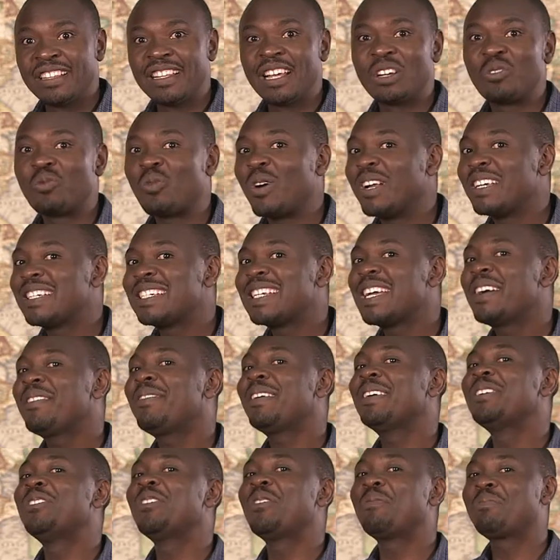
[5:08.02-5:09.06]
that
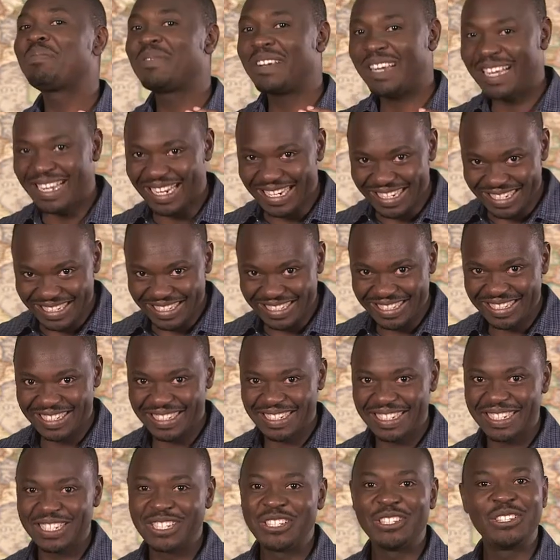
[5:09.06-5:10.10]
whatever your plans,
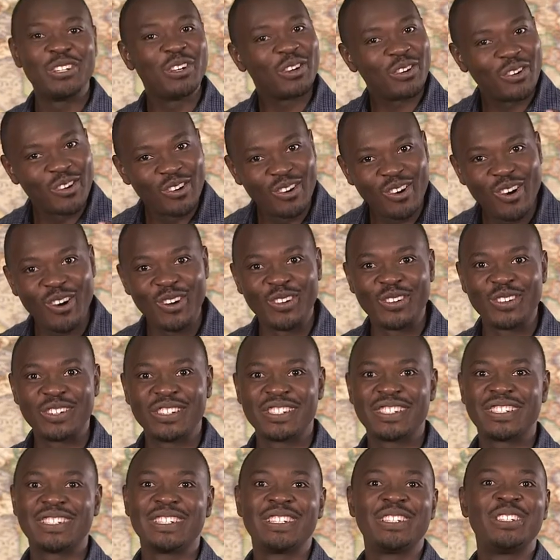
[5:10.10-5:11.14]
your
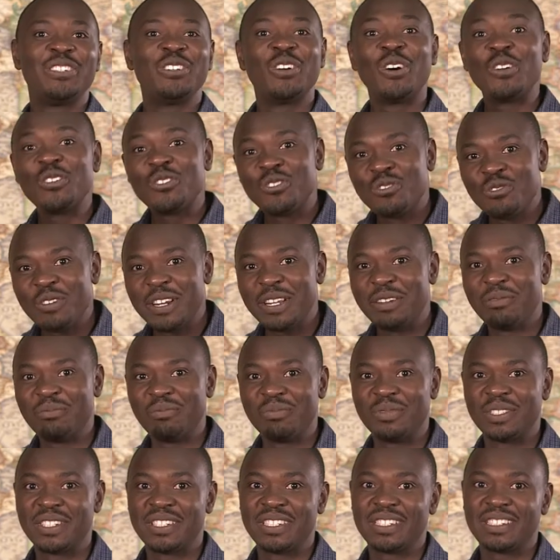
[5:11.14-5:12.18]
goals, your
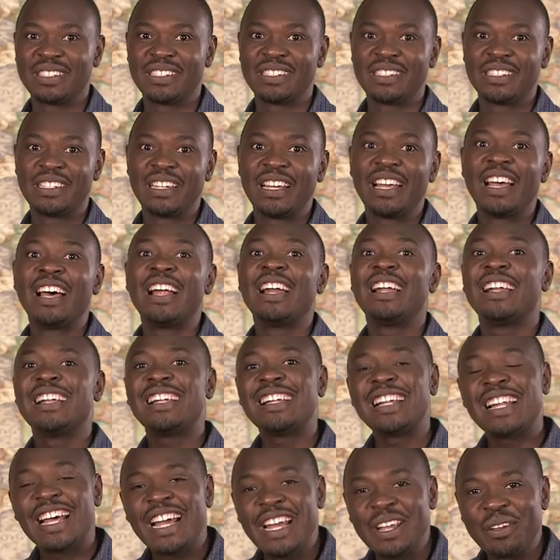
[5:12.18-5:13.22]
dreams,
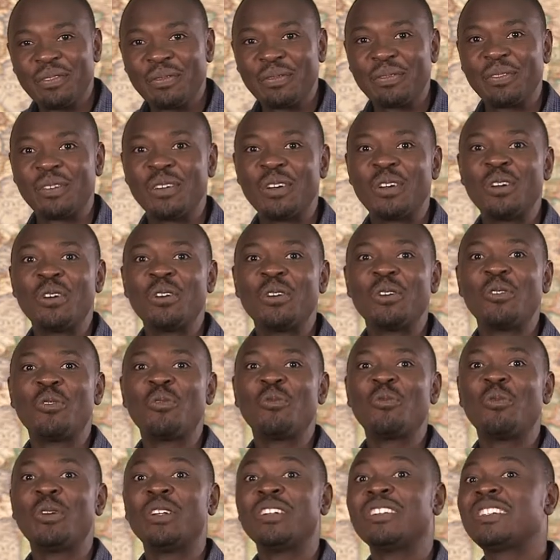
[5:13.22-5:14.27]
life
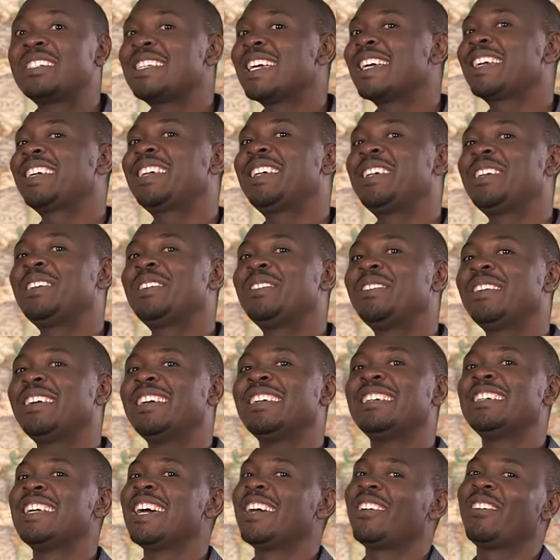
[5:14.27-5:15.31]
will take you
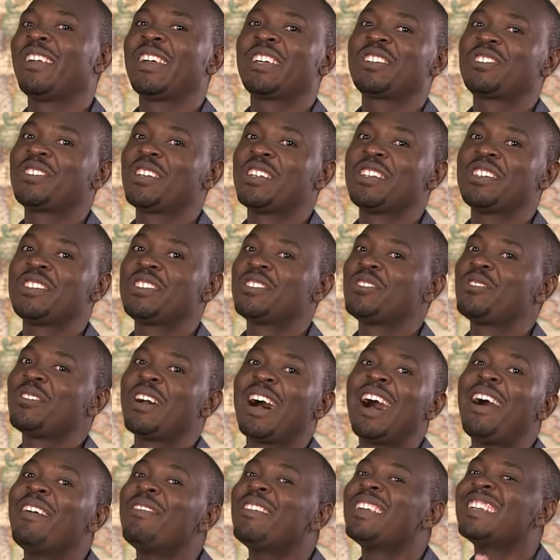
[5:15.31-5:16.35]
in directions you
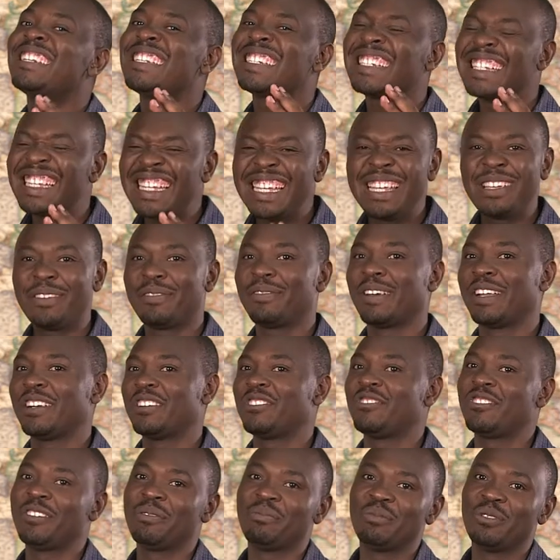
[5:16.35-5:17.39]
haven't even
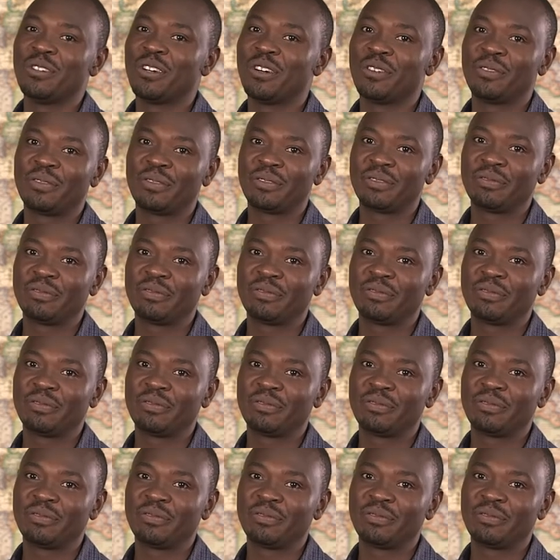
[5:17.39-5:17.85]
dreamed of.